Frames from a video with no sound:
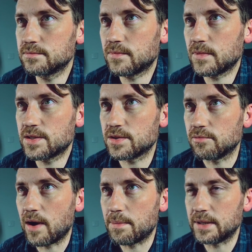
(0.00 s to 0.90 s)
sort of
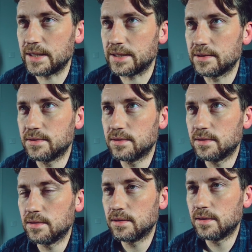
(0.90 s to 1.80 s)
rapidly
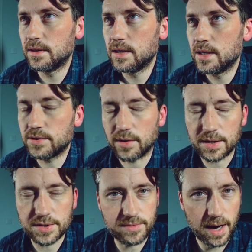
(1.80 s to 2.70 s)
trying
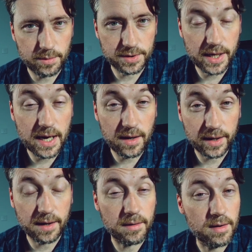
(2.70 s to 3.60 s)
to scrabble to get
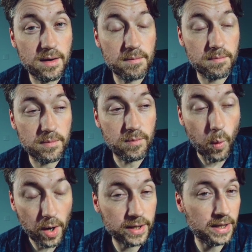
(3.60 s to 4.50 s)
like a
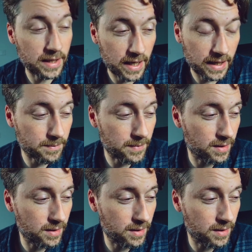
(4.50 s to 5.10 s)
working game